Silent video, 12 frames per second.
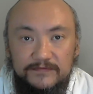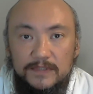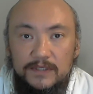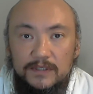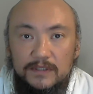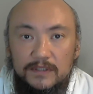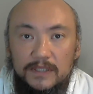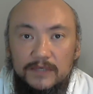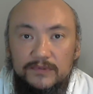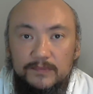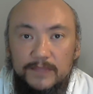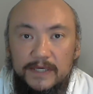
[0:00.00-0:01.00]
they allow
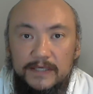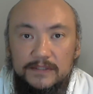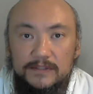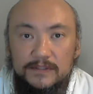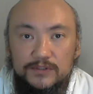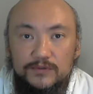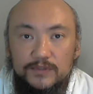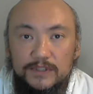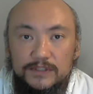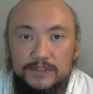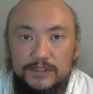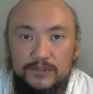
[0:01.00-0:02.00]
the mind to
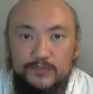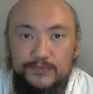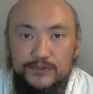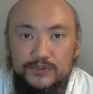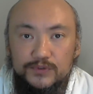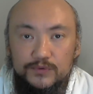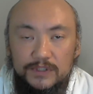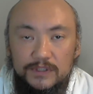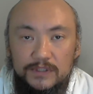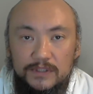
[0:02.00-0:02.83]
continue pursuing